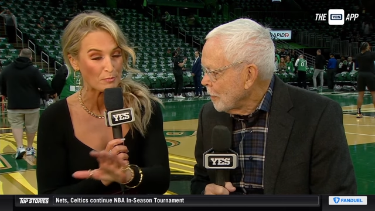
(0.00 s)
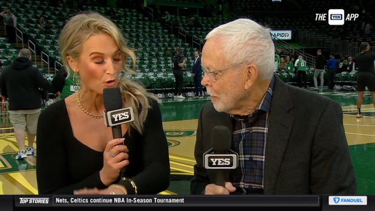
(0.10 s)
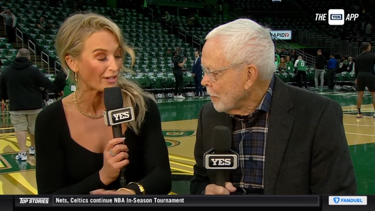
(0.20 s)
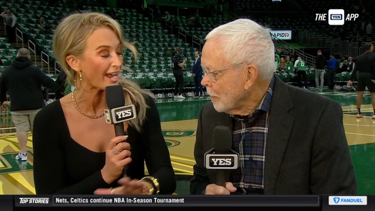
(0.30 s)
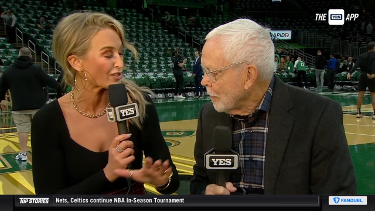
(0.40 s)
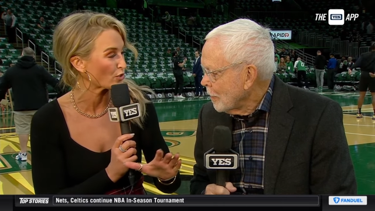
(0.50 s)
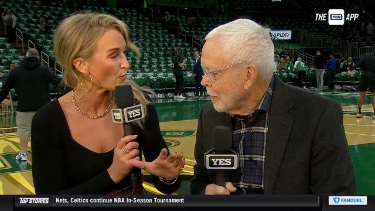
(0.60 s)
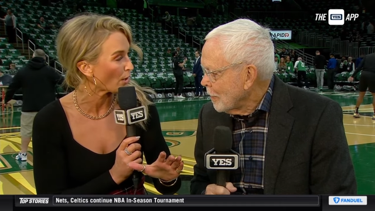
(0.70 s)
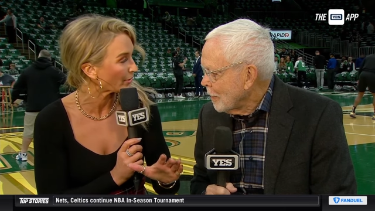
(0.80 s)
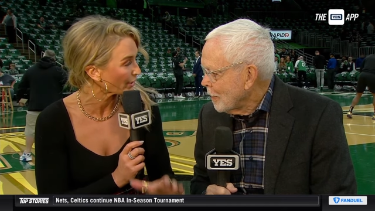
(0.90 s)
Speaker 1: broadcaster you
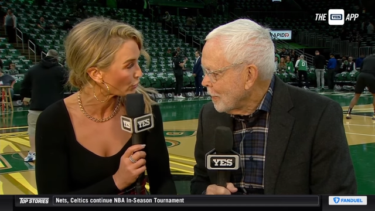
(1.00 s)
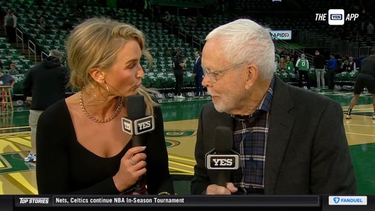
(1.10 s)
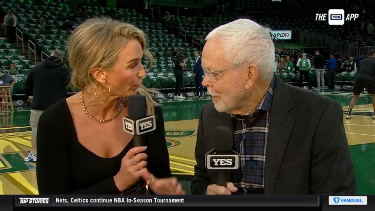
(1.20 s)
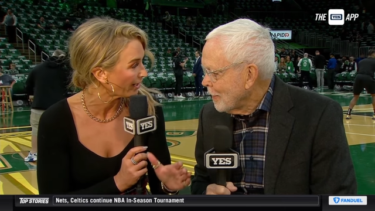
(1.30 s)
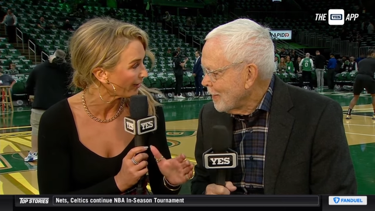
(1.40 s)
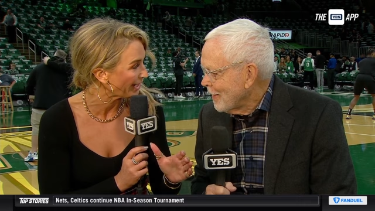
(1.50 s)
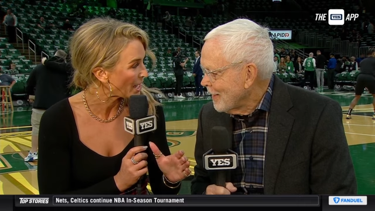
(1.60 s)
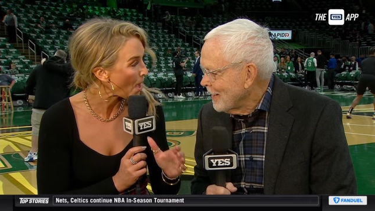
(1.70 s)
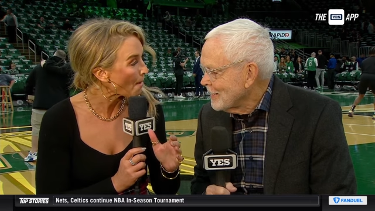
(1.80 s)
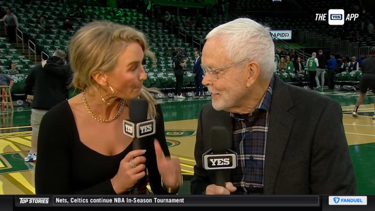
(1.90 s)
are, but the extraordinary
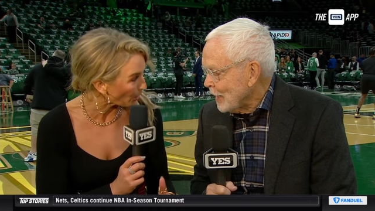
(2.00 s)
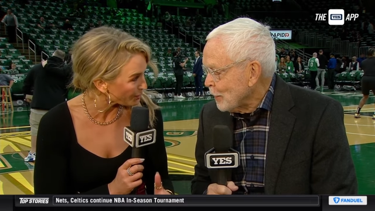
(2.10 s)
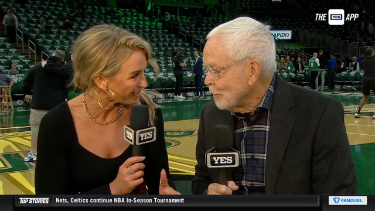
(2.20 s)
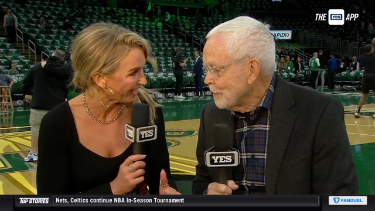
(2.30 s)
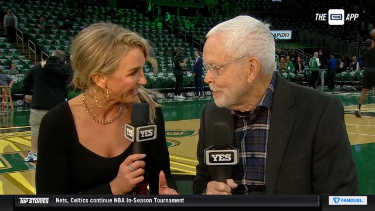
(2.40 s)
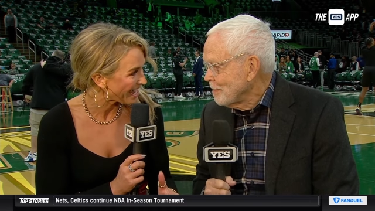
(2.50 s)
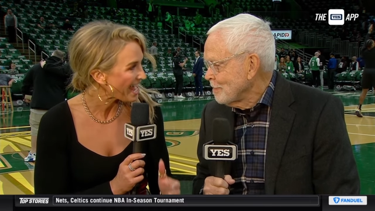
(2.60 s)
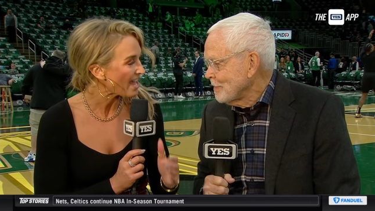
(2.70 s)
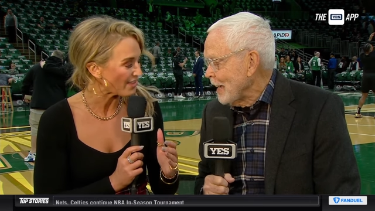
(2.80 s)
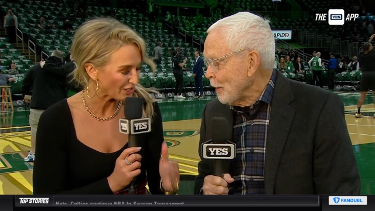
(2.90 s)
person
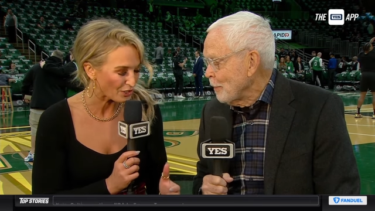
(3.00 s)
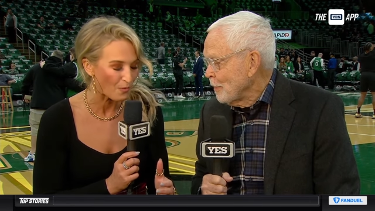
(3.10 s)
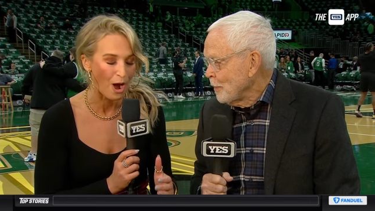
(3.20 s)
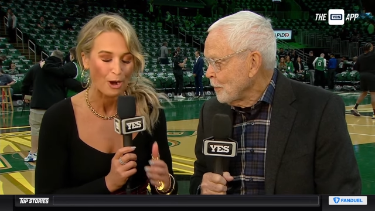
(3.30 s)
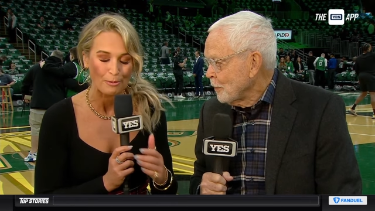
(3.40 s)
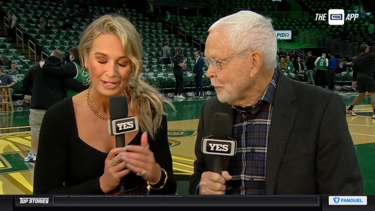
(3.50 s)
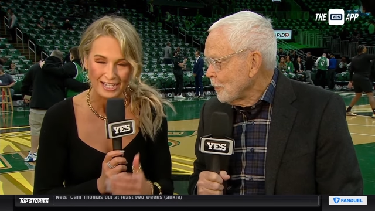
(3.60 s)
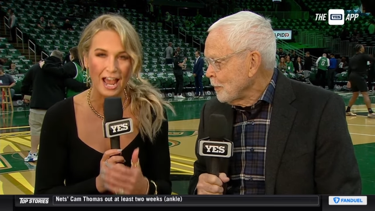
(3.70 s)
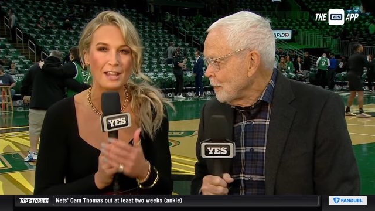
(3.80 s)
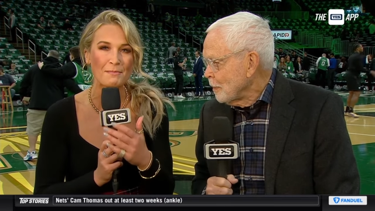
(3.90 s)
Thank that you. you. are. But as
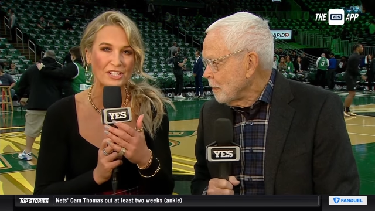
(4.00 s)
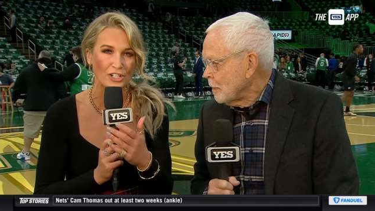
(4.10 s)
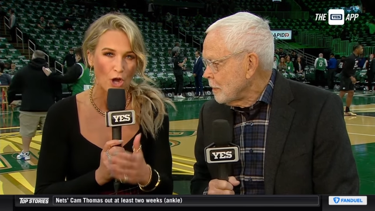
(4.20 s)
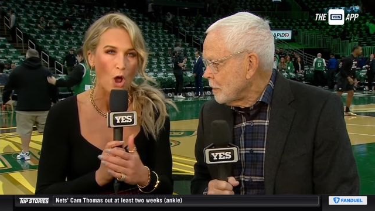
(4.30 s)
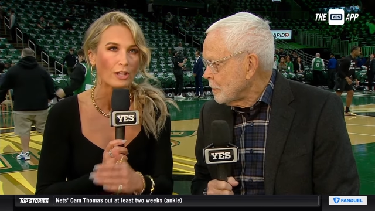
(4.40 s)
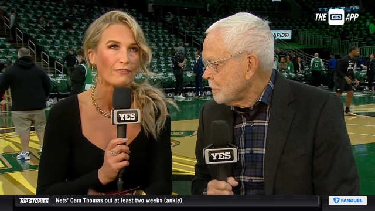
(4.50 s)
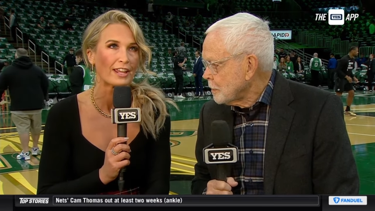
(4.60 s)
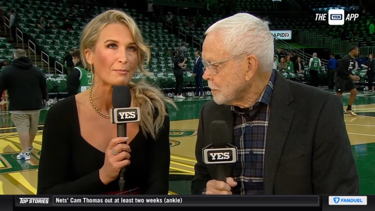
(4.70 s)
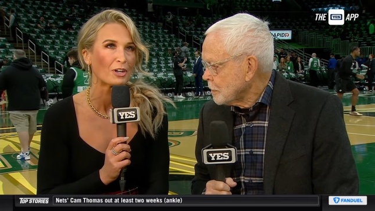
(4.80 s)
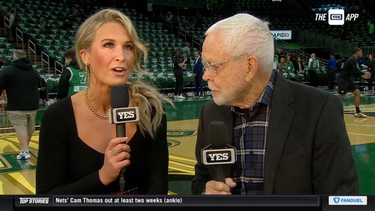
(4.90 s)
I mentioned, Hall of
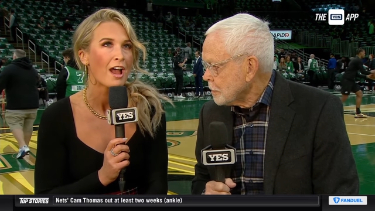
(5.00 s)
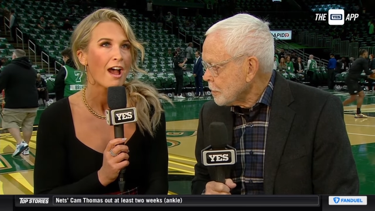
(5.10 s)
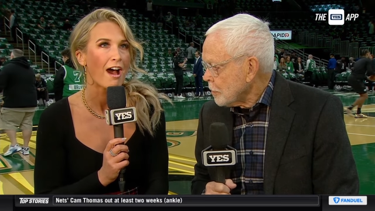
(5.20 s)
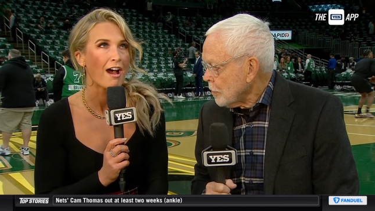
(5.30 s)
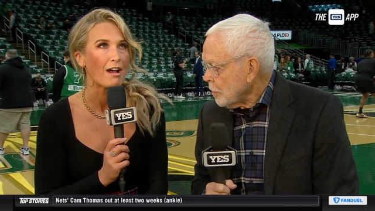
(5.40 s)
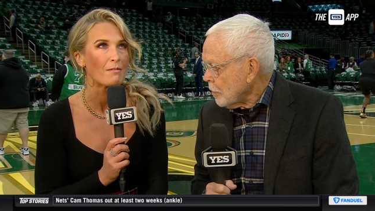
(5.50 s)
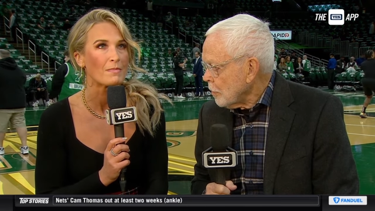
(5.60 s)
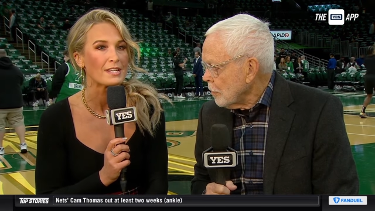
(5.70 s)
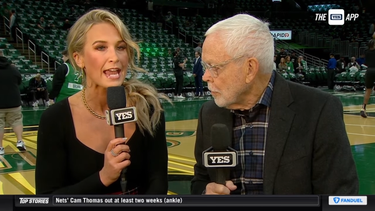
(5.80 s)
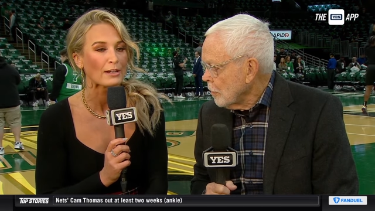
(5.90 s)
Famer. Um,
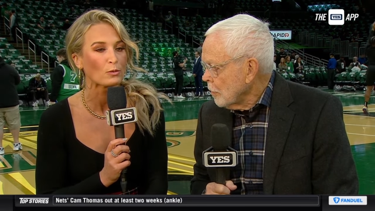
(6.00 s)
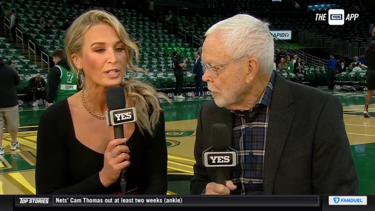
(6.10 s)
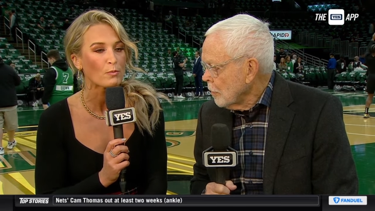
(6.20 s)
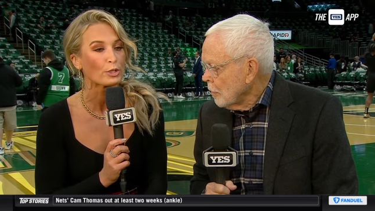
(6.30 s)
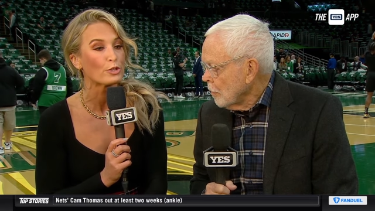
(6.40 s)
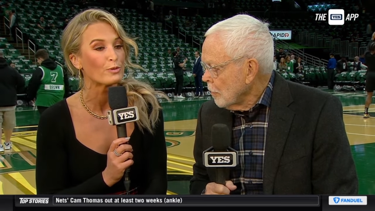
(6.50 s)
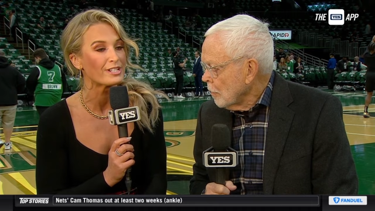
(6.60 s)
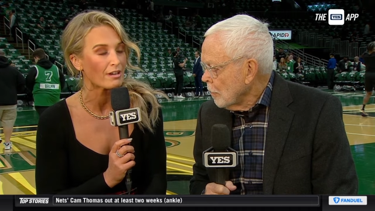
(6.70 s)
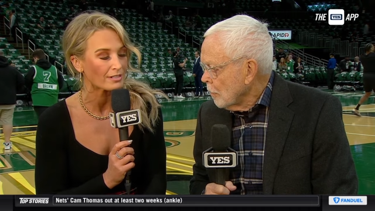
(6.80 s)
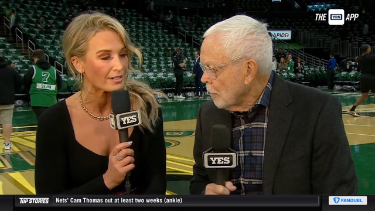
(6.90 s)
not only were you
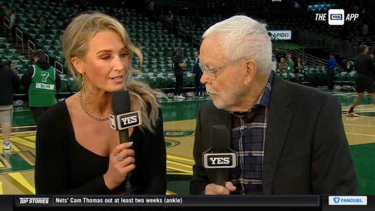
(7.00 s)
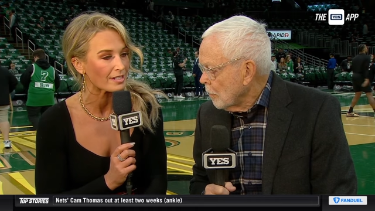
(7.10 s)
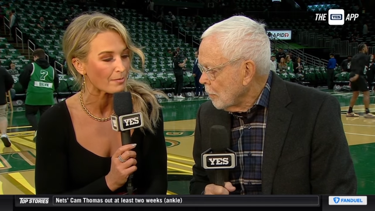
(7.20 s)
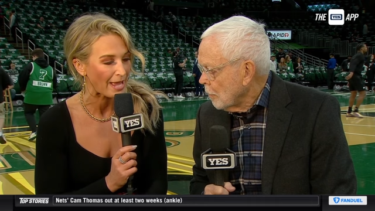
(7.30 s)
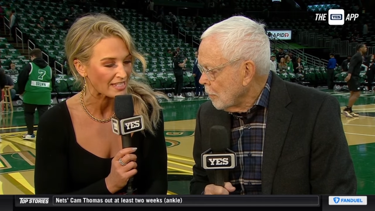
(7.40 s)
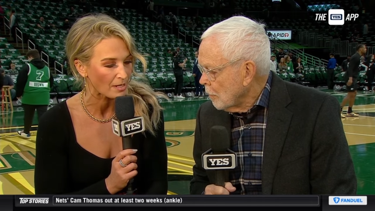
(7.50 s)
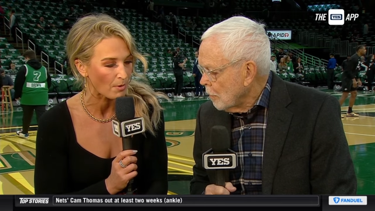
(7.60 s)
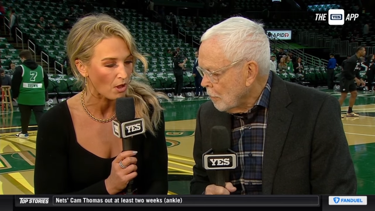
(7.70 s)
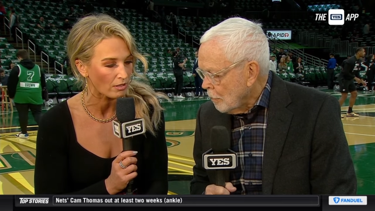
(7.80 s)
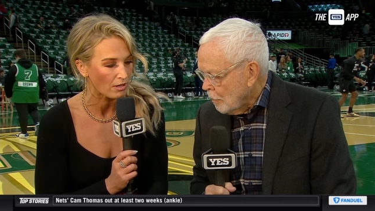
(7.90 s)
inducted into the
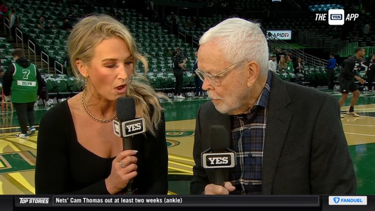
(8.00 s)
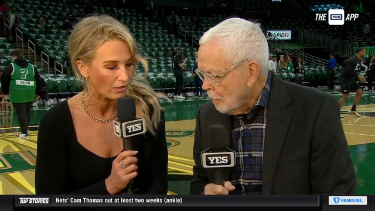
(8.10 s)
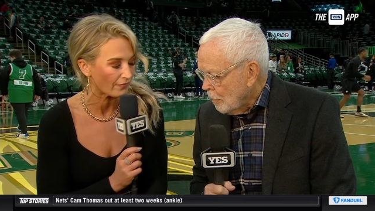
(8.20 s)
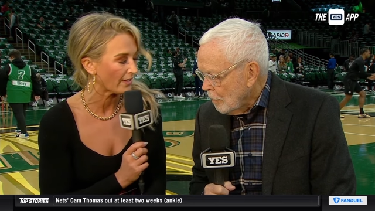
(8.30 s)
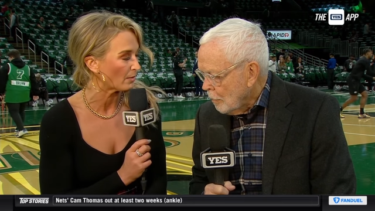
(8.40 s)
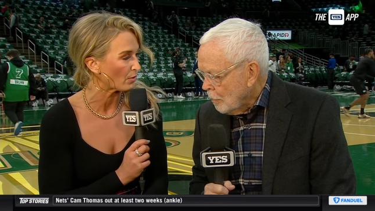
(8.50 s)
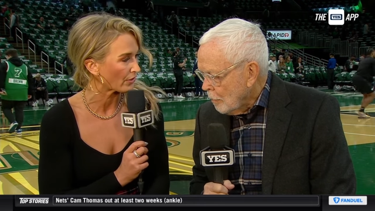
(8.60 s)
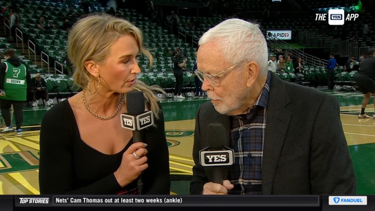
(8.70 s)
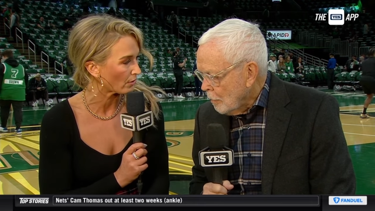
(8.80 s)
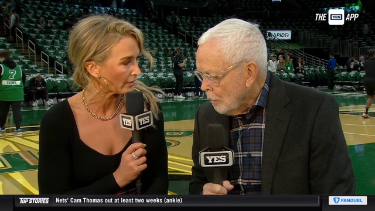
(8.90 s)
Basketball Hall of Fame with the
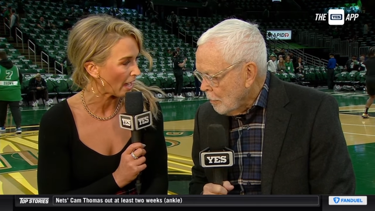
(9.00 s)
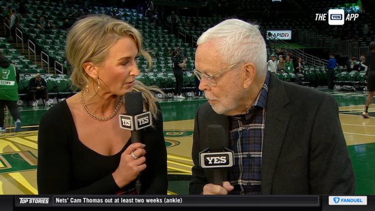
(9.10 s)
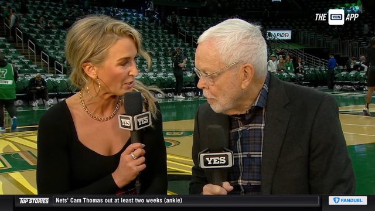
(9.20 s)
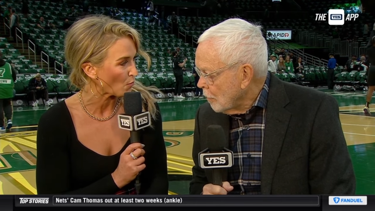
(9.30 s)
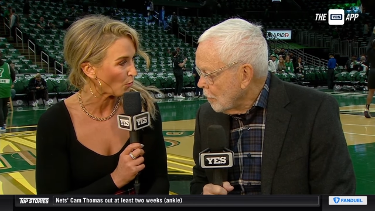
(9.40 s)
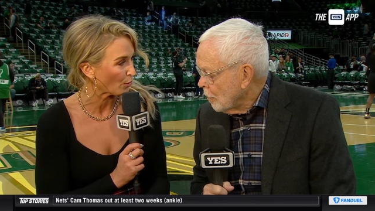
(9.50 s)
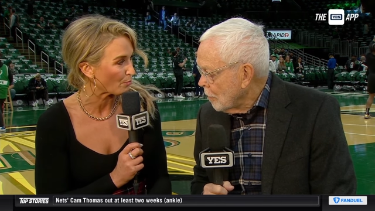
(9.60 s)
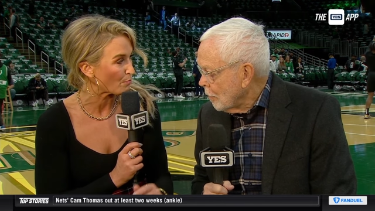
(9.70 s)
Curt Gowdy Award